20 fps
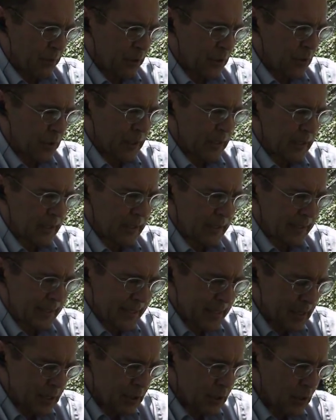You can
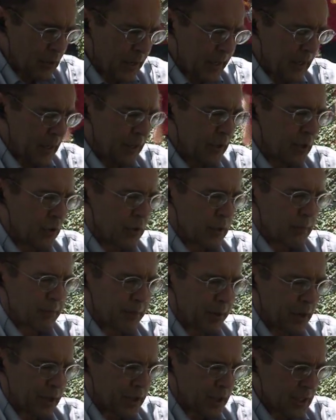listen to it, you can
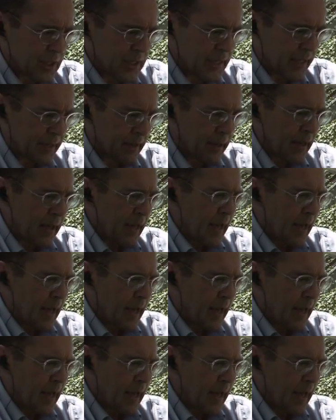purchase it.